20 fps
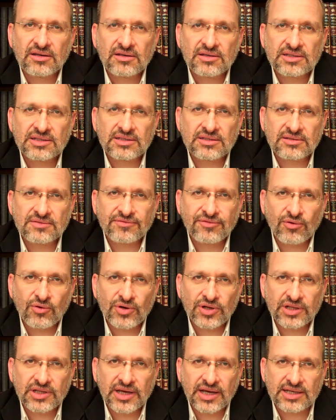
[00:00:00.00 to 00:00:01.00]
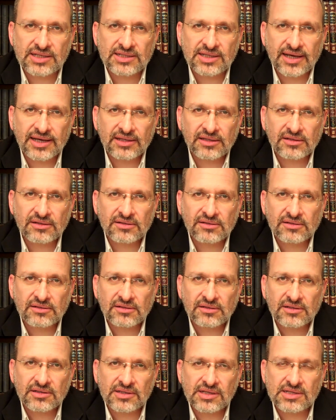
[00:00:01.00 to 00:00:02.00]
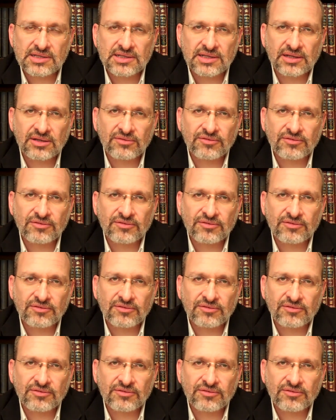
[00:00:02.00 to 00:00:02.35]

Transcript: 40 days later, the sin